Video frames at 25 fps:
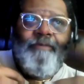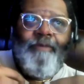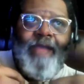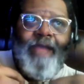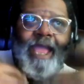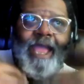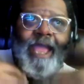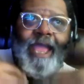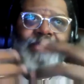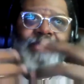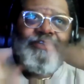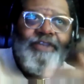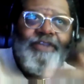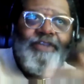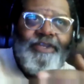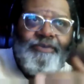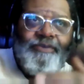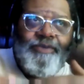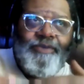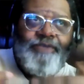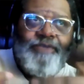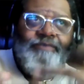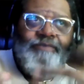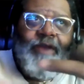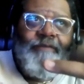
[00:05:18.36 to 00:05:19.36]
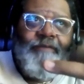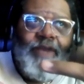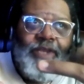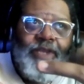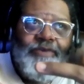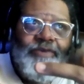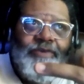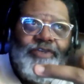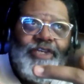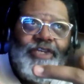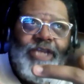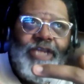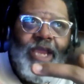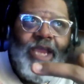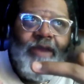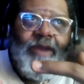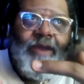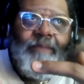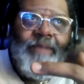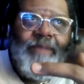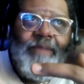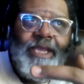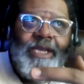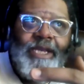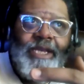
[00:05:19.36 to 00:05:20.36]
aces was revolutionary
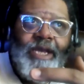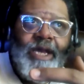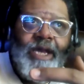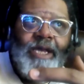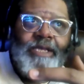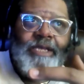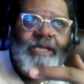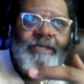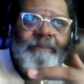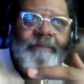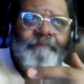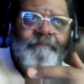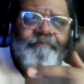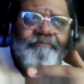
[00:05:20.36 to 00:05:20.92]
because